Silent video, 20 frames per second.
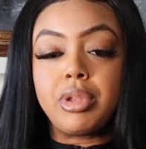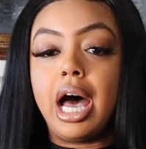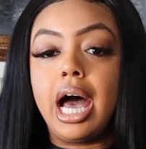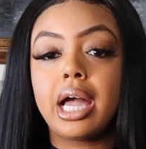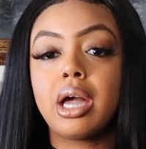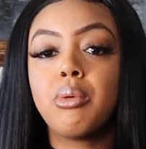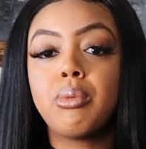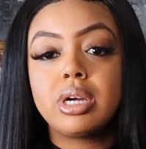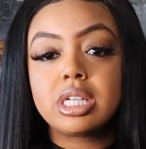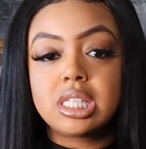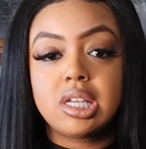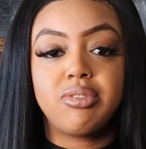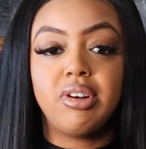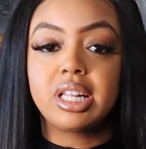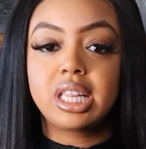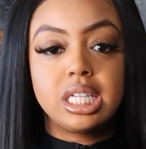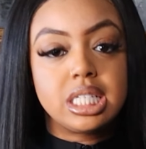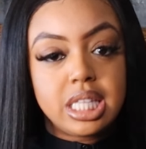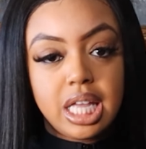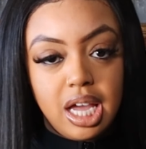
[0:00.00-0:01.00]
I could wear stuff
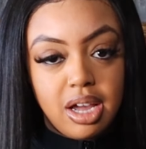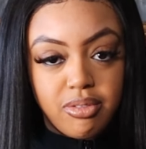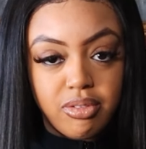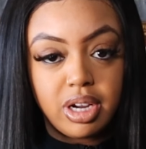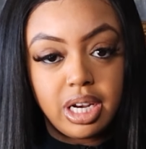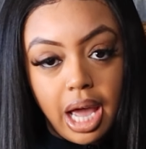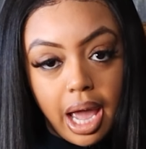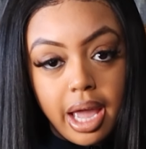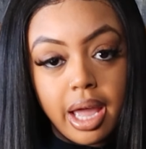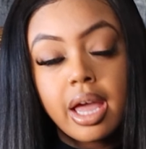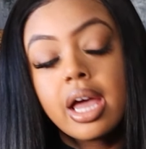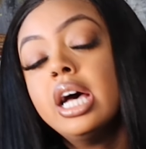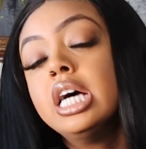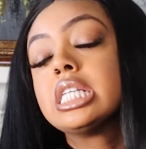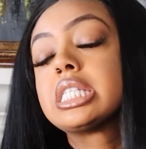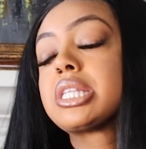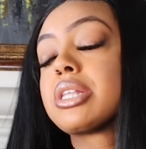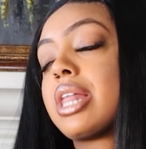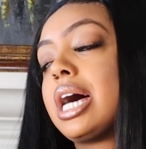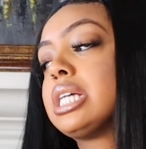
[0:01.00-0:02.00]
like this every day.
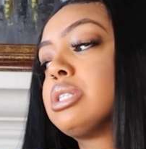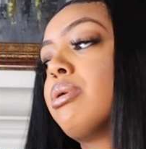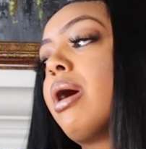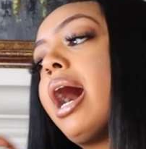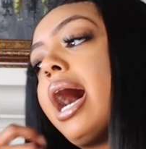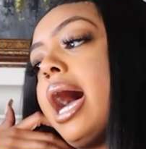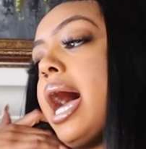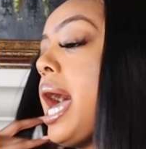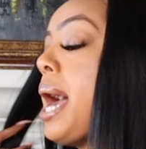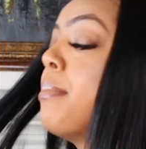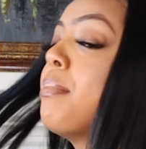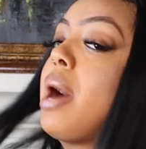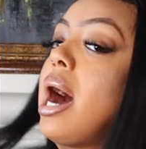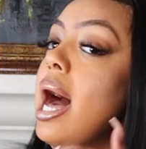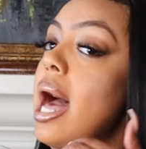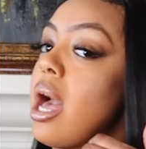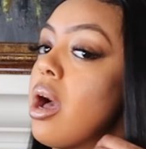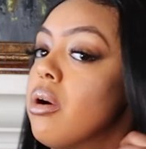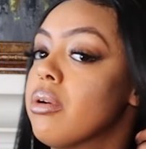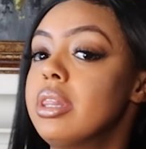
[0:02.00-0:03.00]
So that's why I had
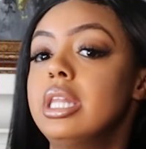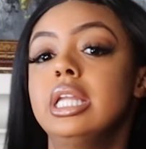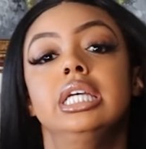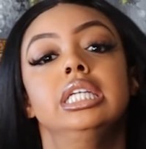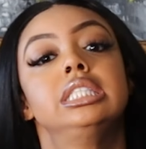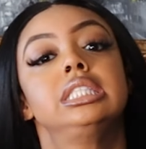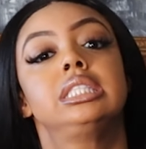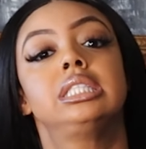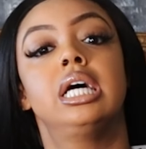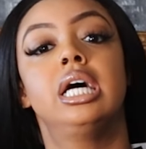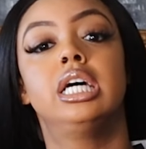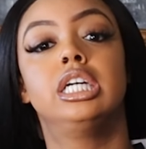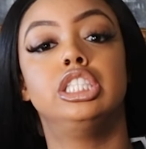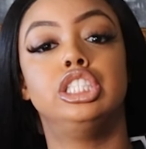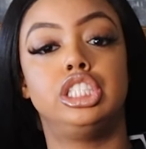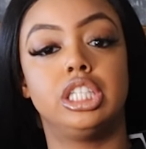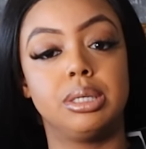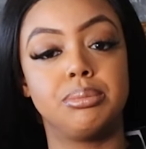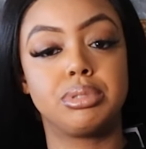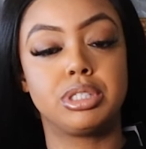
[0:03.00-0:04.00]
my eye on this
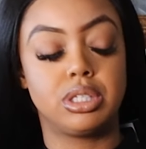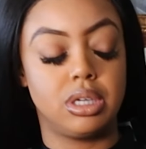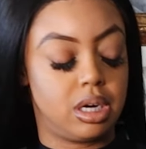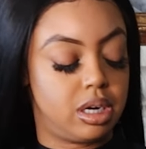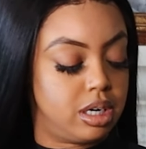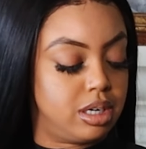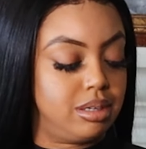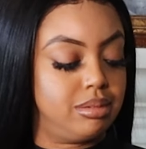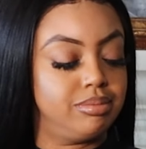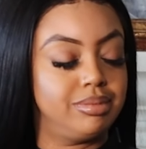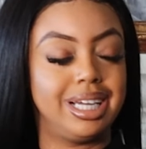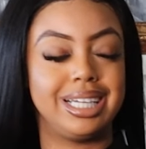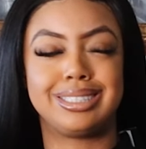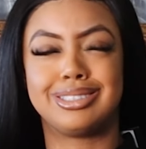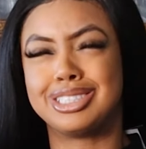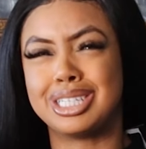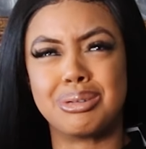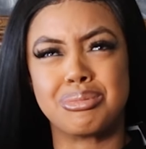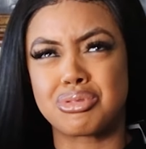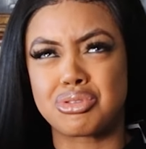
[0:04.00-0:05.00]
jumps, or not
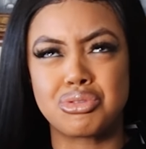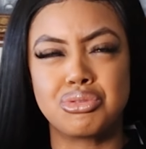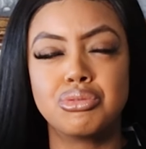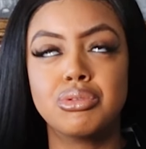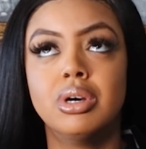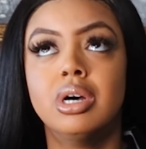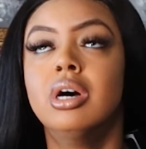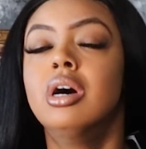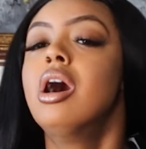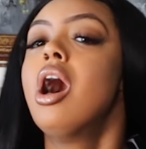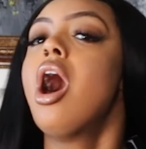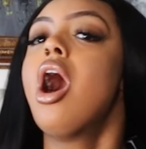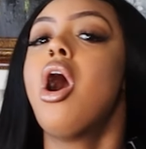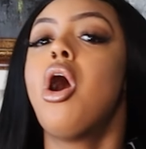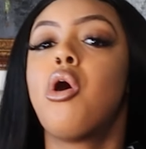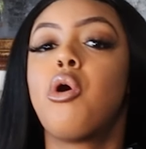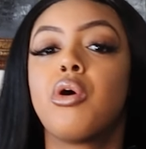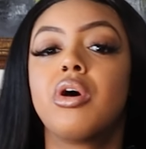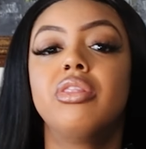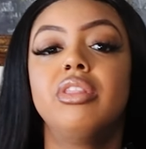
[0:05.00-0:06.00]
jumpsuit,
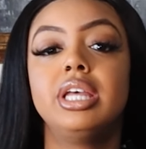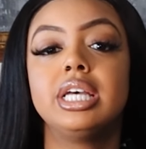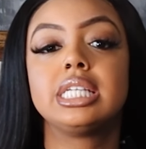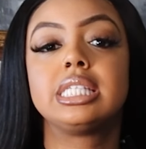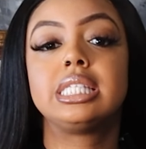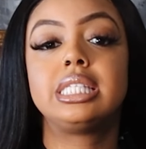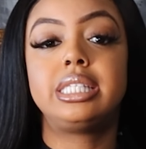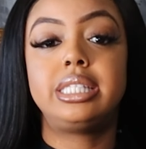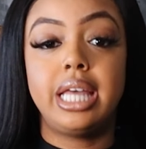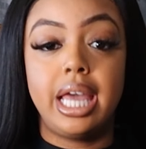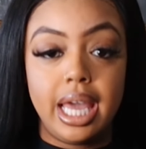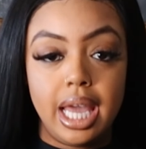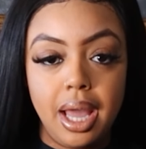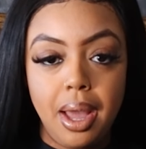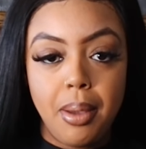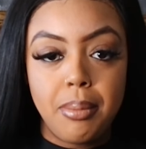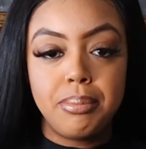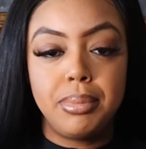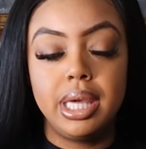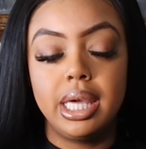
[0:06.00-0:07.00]
on this
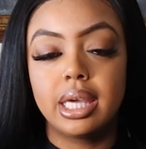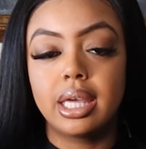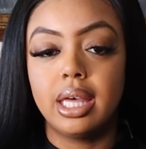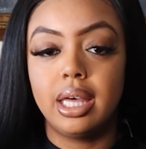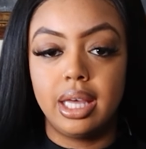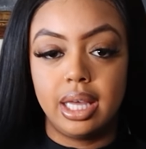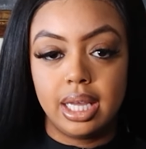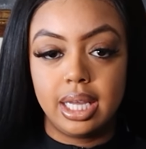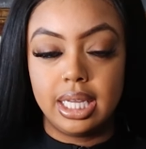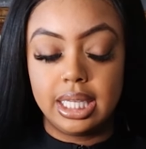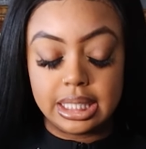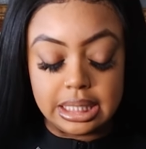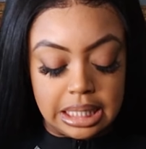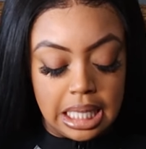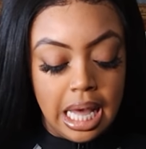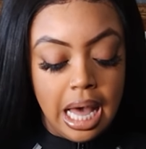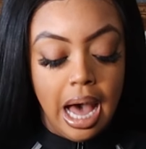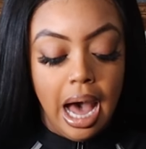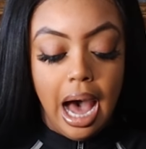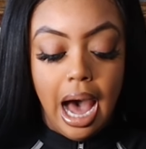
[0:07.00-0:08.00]
set, because
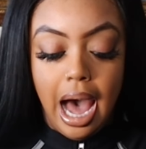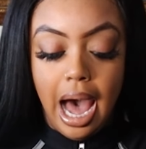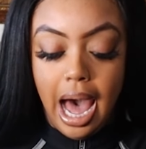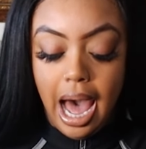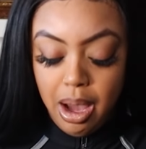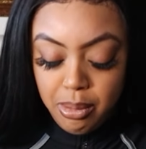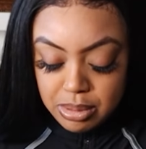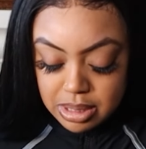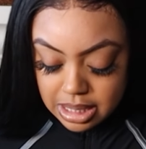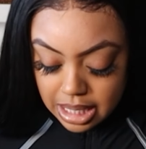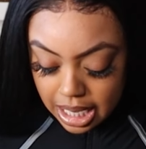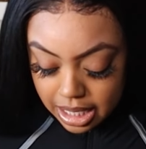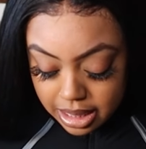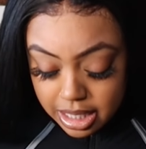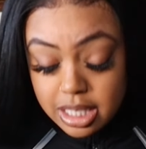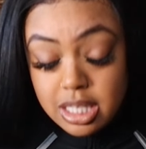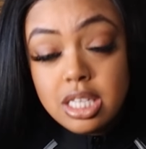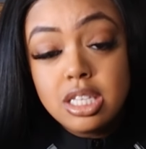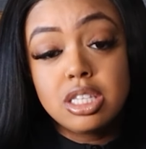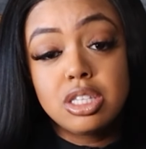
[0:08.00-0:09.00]
I was like,
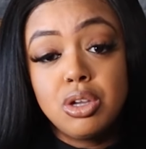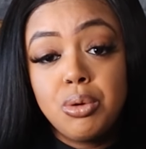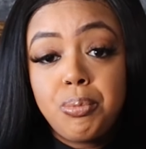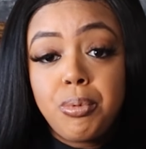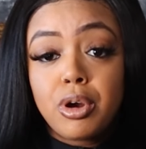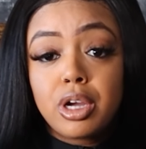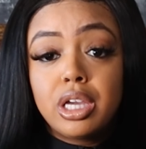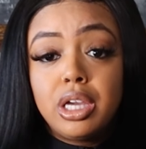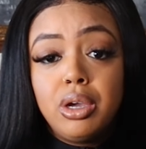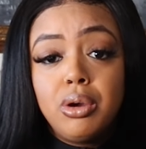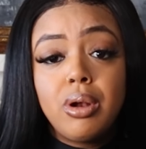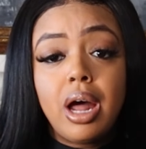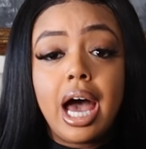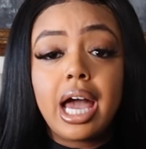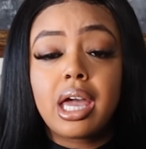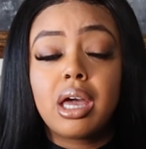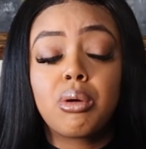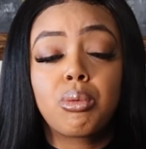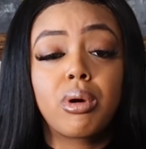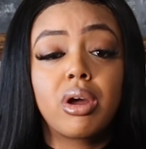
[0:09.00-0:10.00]
this is super cute.
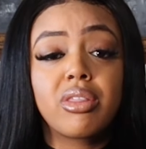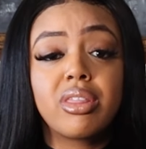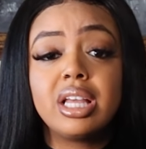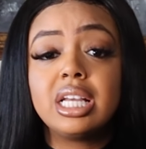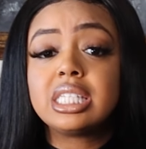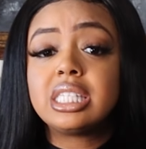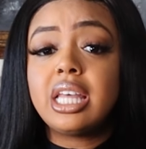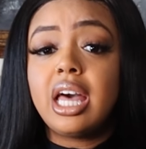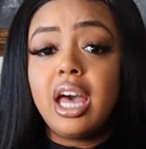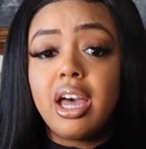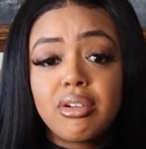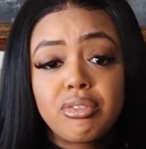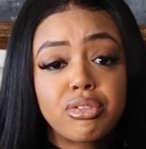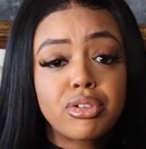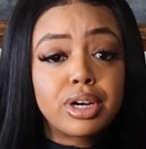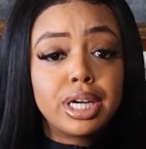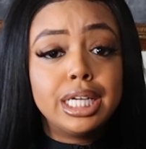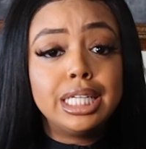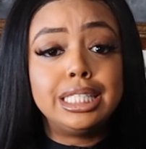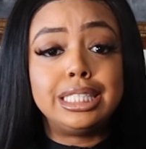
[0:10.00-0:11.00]
I could wear this
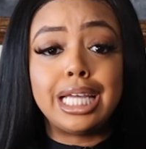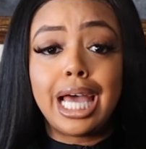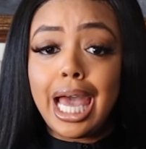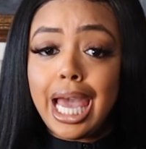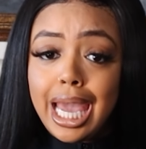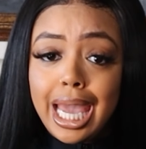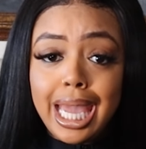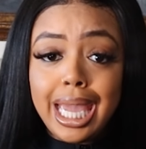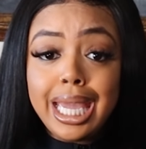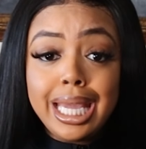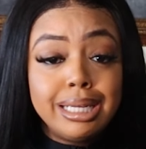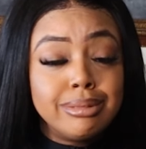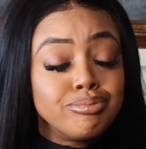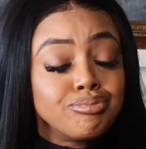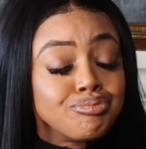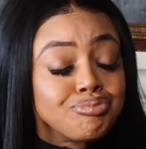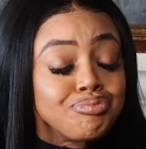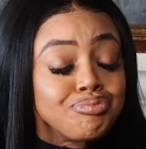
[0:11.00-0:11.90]
every day.